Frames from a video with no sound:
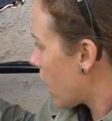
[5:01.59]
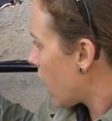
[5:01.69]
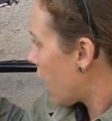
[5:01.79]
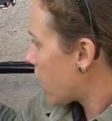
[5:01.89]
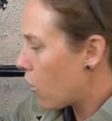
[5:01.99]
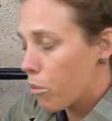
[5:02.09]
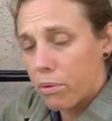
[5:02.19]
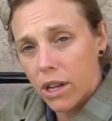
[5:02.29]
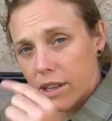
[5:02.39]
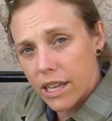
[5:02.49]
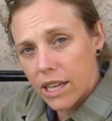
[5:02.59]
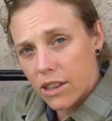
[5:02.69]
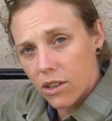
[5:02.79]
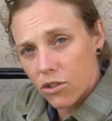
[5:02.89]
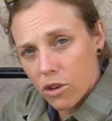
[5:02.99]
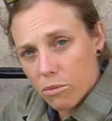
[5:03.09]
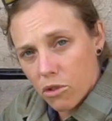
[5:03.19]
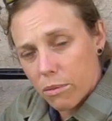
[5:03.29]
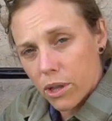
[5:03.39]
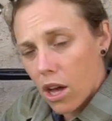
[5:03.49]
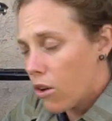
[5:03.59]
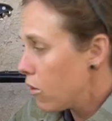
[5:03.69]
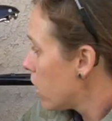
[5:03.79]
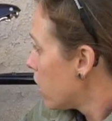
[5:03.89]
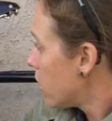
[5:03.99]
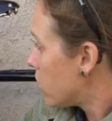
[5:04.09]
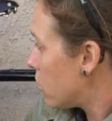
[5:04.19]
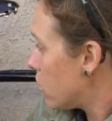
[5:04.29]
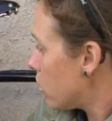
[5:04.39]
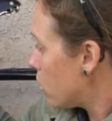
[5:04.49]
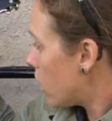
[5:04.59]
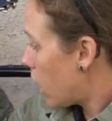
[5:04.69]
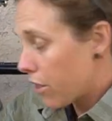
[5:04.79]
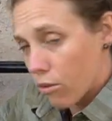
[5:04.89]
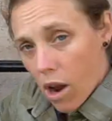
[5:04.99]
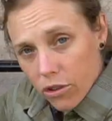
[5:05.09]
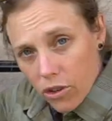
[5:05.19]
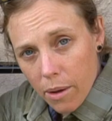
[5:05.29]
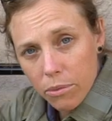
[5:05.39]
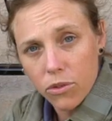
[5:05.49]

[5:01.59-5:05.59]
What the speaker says: And I will put a link in the description below to the ROK strap.